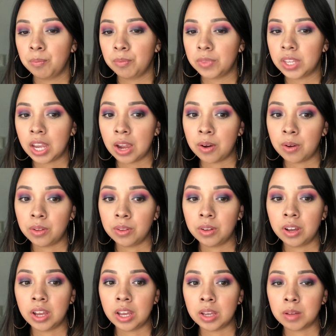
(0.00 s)
Now,
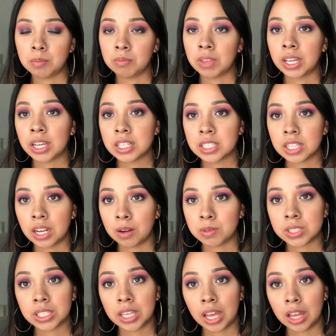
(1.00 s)
like I said, I
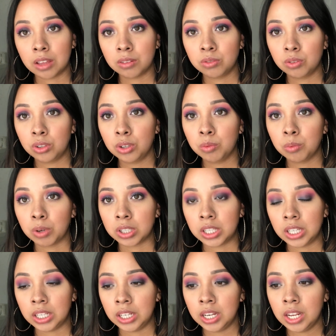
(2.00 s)
was in California
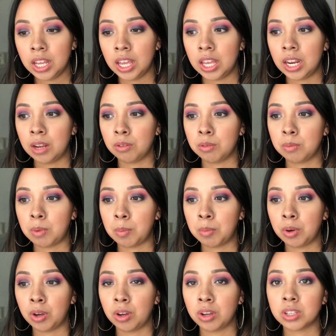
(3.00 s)
working, and I
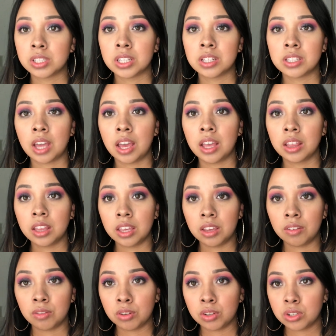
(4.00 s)
remember since I
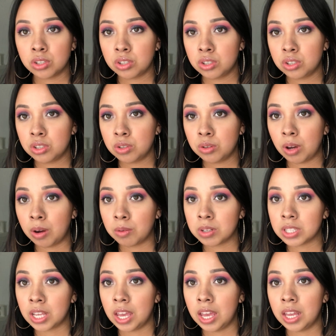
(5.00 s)
live 2
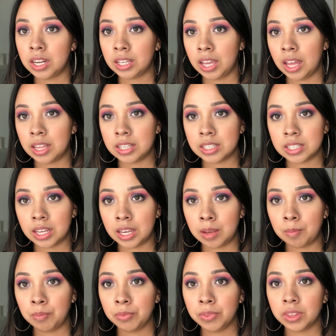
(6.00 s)
hours ahead of Cali
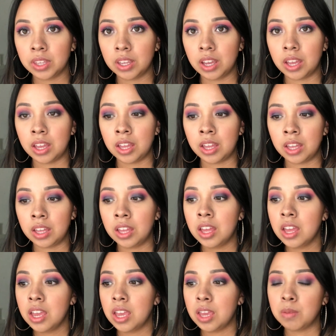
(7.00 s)
time,
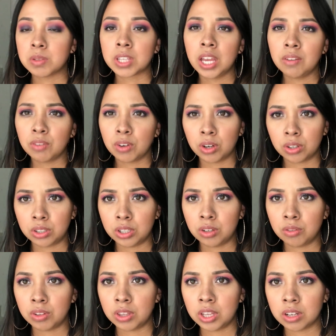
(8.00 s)
it was kind of early
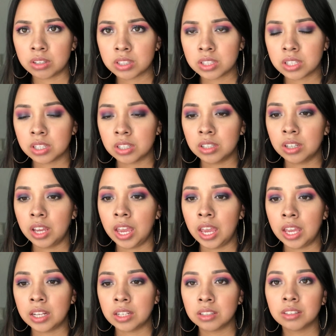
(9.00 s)
over there still,
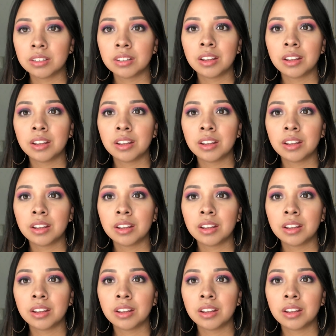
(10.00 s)
and